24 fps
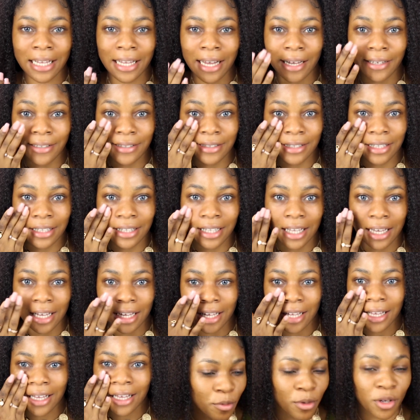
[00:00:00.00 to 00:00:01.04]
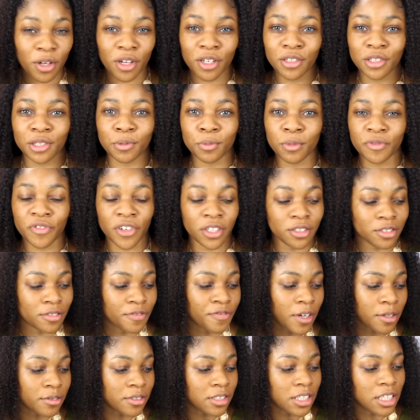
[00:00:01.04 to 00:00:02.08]
Are you seeing that? We're going to move on to
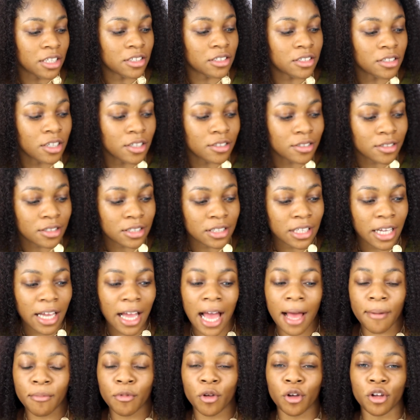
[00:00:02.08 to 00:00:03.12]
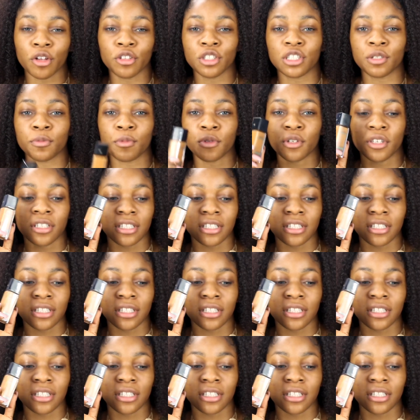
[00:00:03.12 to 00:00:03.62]
foundation. Today I'm going to be